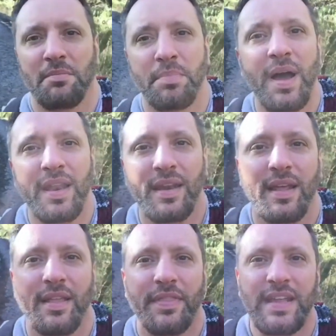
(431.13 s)
But
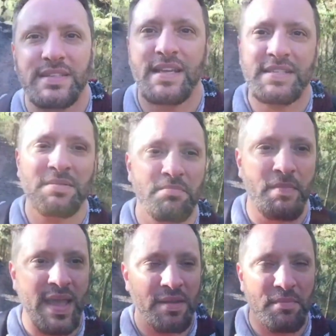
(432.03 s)
that doesn't
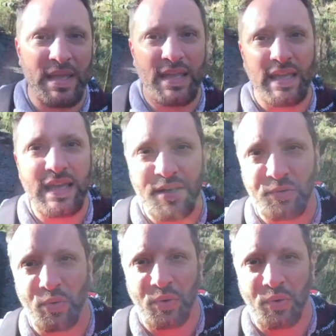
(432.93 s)
make me equal